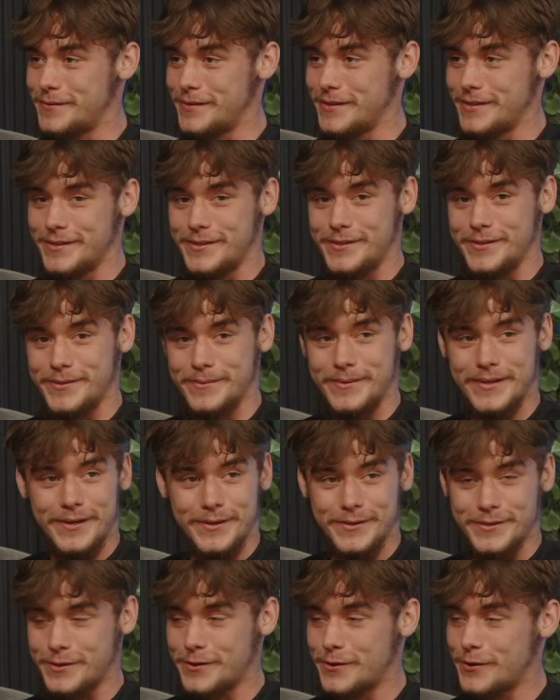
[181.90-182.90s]
into when I was
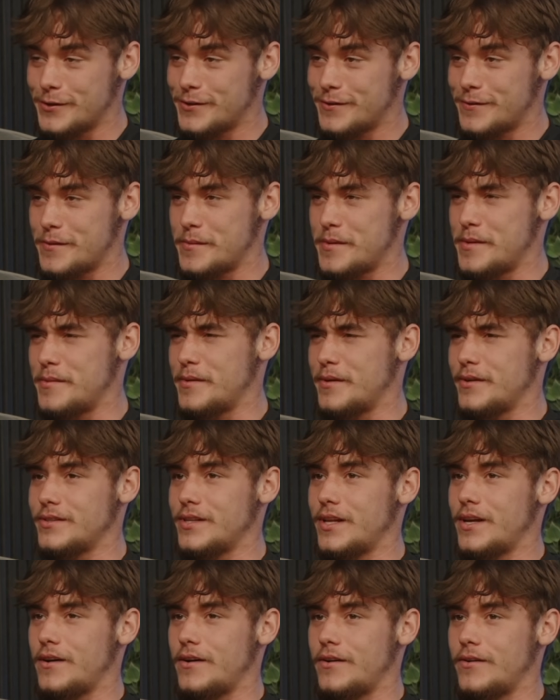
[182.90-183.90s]
across from him. I was
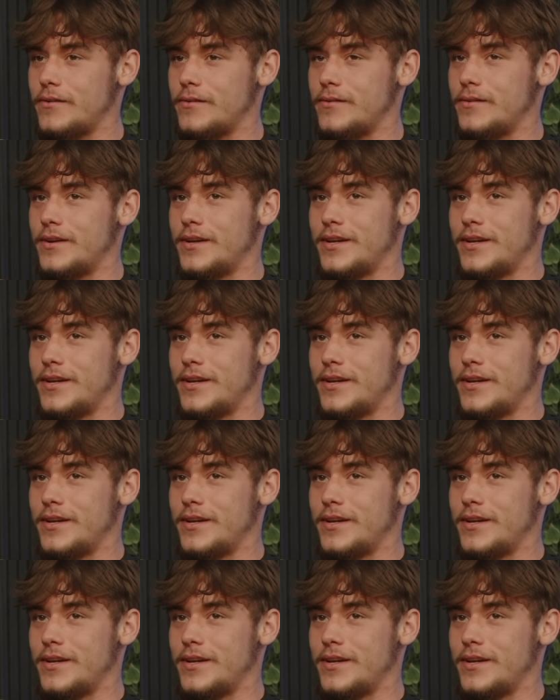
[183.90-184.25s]
like, oh,